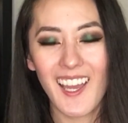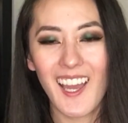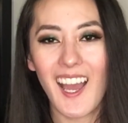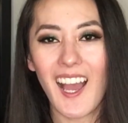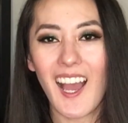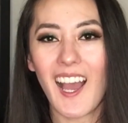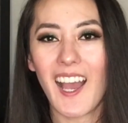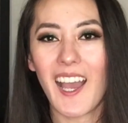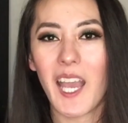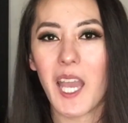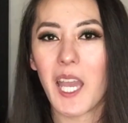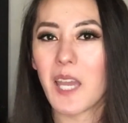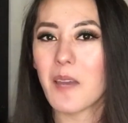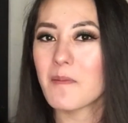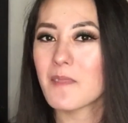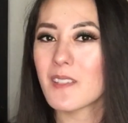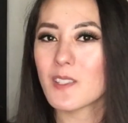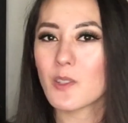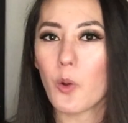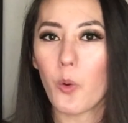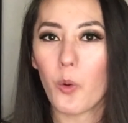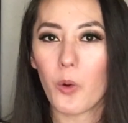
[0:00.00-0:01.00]
I am
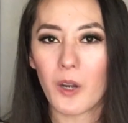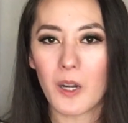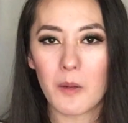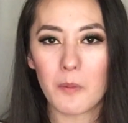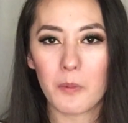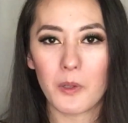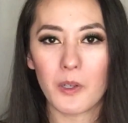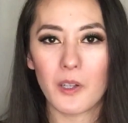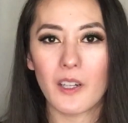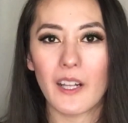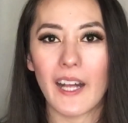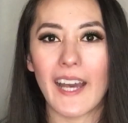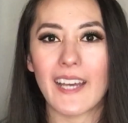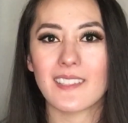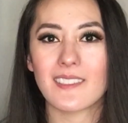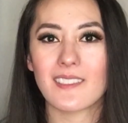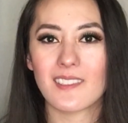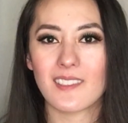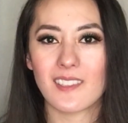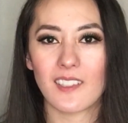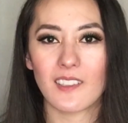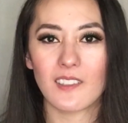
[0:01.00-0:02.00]
just horrible at
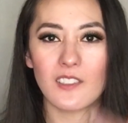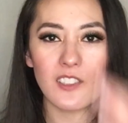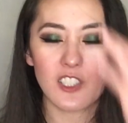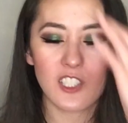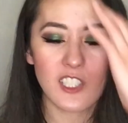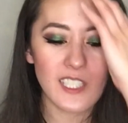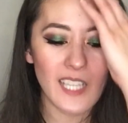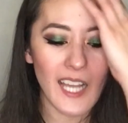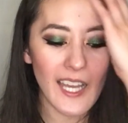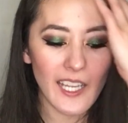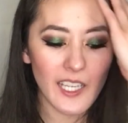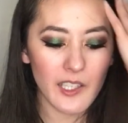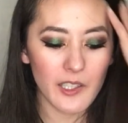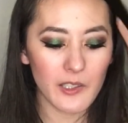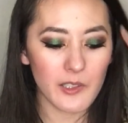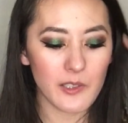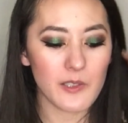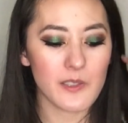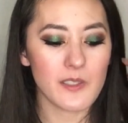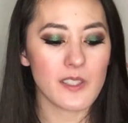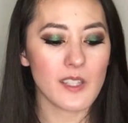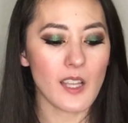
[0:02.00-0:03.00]
single
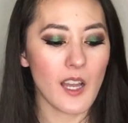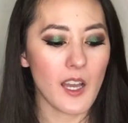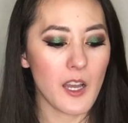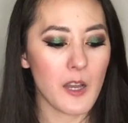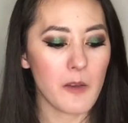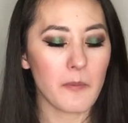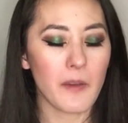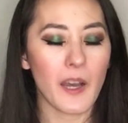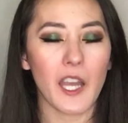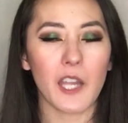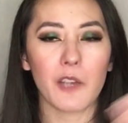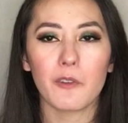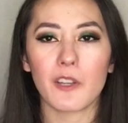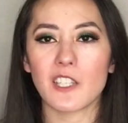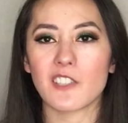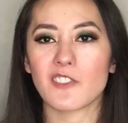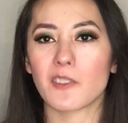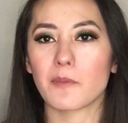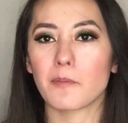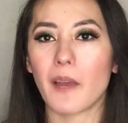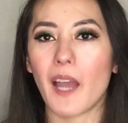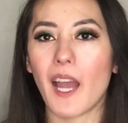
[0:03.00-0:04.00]
shadows. I reach
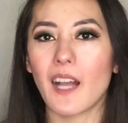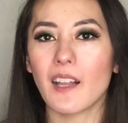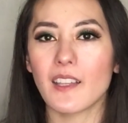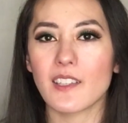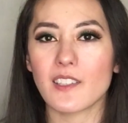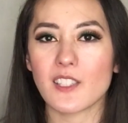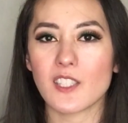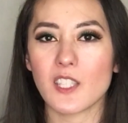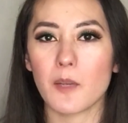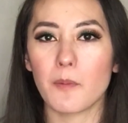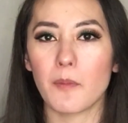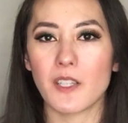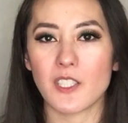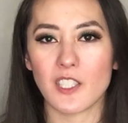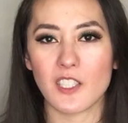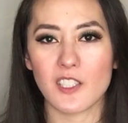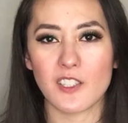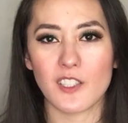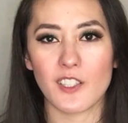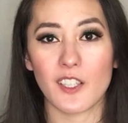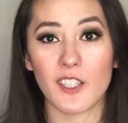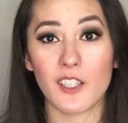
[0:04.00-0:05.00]
for palettes so much
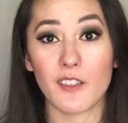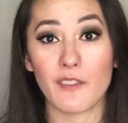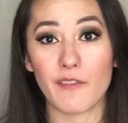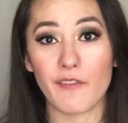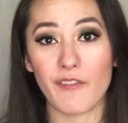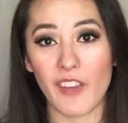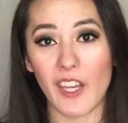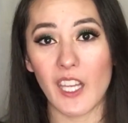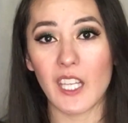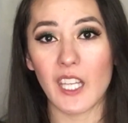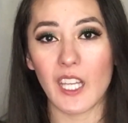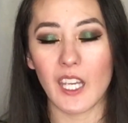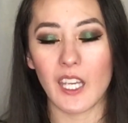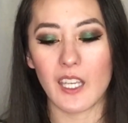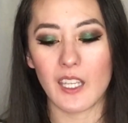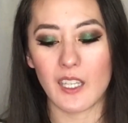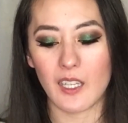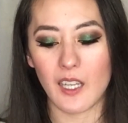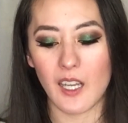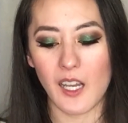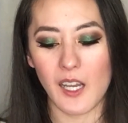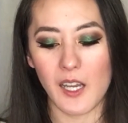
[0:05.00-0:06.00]
because they're convenient.